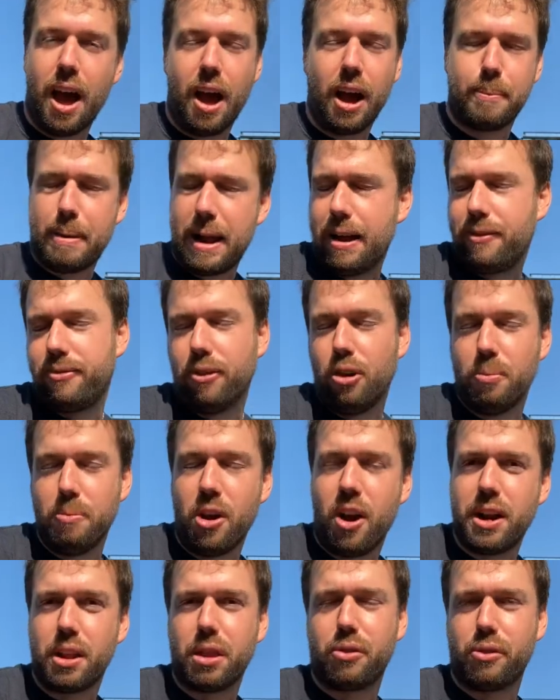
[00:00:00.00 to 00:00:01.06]
platform
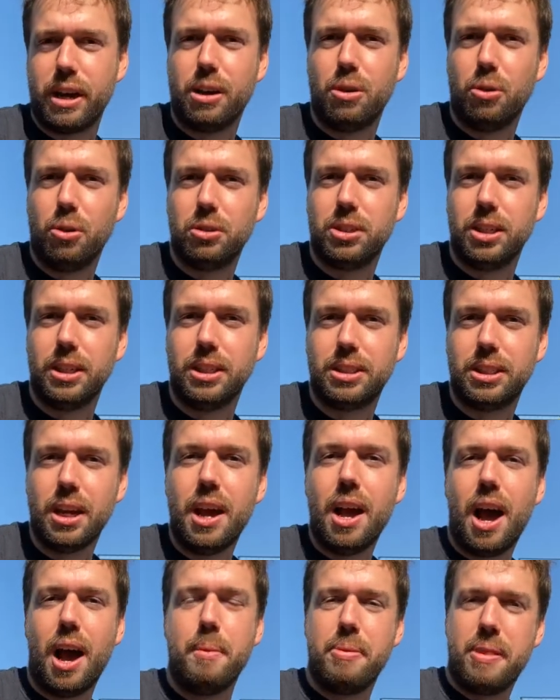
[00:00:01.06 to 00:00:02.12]
9 3/4, and